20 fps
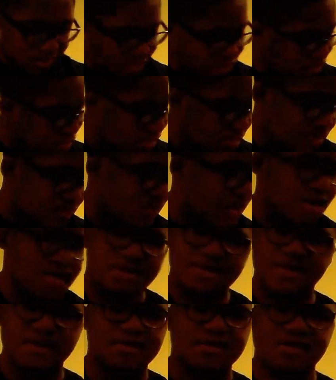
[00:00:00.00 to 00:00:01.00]
just doesn't
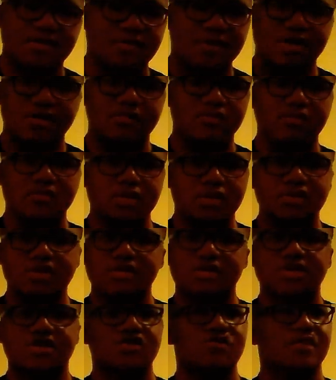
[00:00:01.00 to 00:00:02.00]
make sense to me.
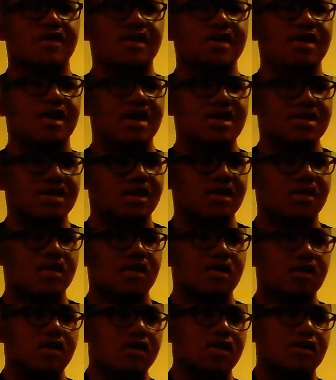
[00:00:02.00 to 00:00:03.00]
It just really doesn't.
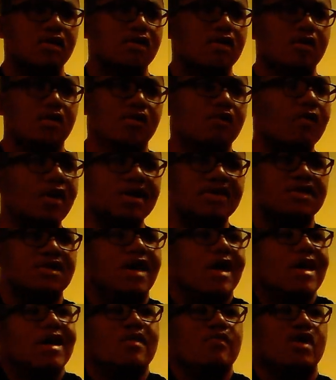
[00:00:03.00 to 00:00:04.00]

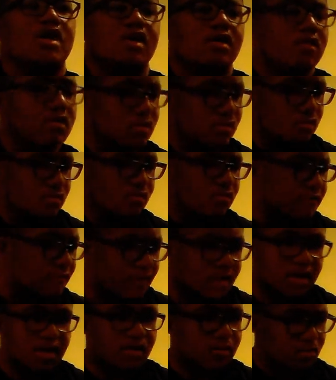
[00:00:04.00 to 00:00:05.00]
Watching anime and
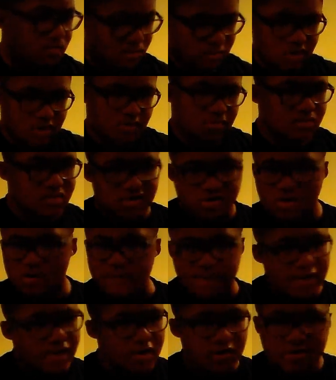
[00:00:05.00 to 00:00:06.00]
freaking
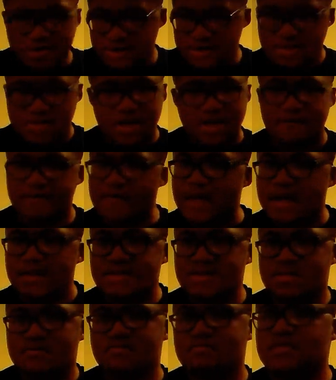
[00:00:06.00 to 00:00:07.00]
superheroes and stuff,
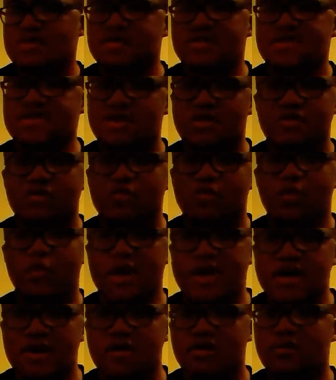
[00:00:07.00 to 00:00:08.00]
that's considered
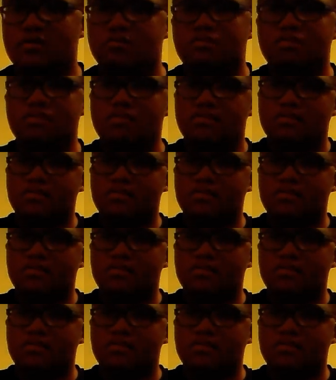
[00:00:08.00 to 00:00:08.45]
weird,